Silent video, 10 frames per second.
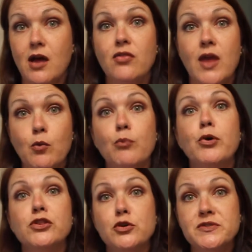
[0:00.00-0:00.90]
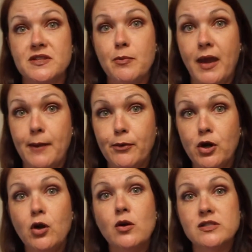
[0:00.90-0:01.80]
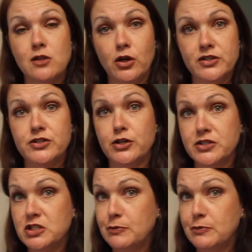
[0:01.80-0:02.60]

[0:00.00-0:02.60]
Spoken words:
they will put those in the paper as long as there's